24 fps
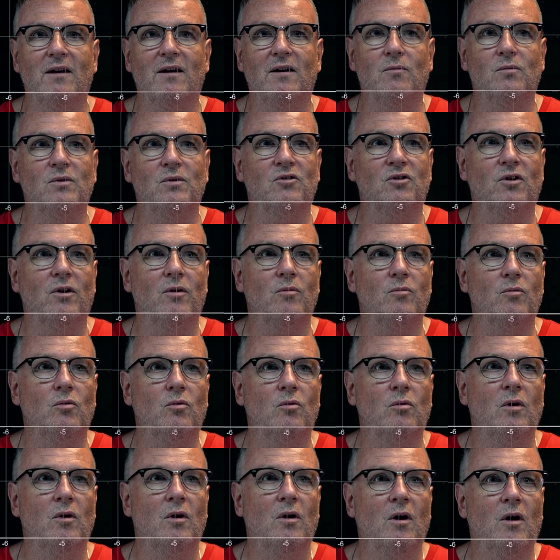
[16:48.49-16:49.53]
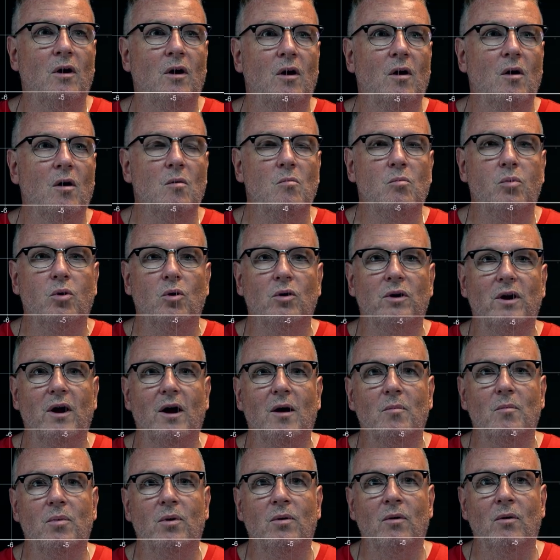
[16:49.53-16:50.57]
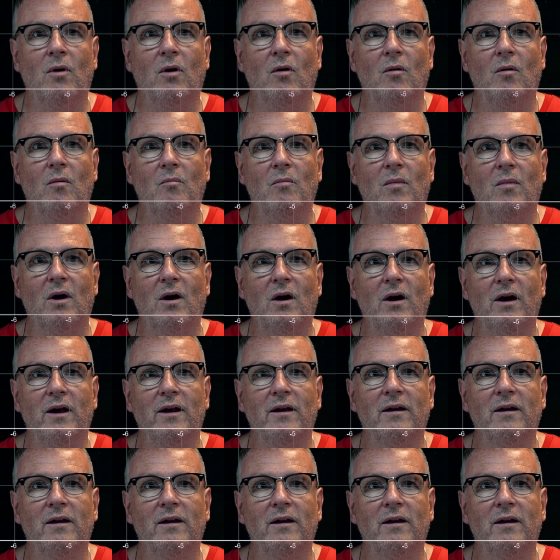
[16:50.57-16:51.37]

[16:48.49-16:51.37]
which I will put up on my,